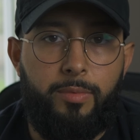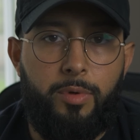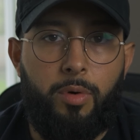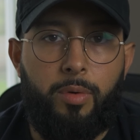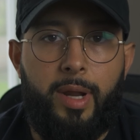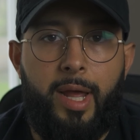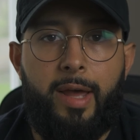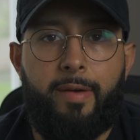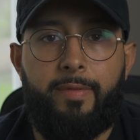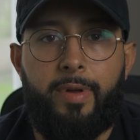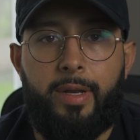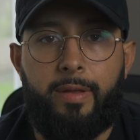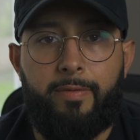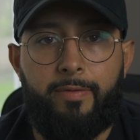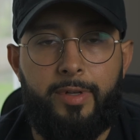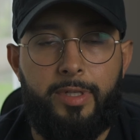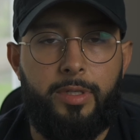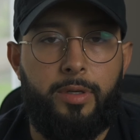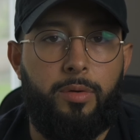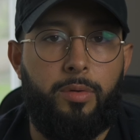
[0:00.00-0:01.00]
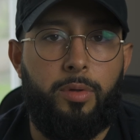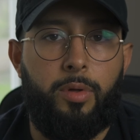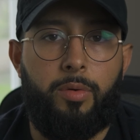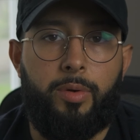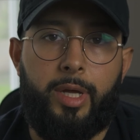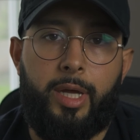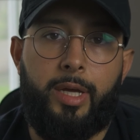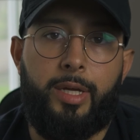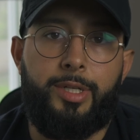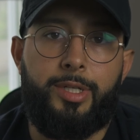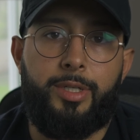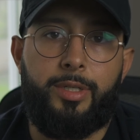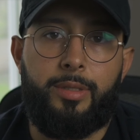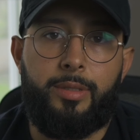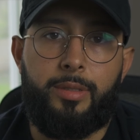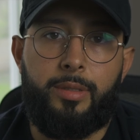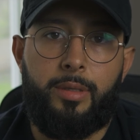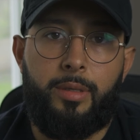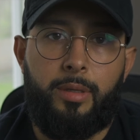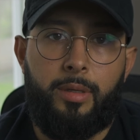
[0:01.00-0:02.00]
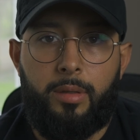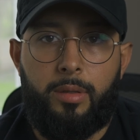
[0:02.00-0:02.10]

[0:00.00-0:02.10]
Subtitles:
don't have any physical locations.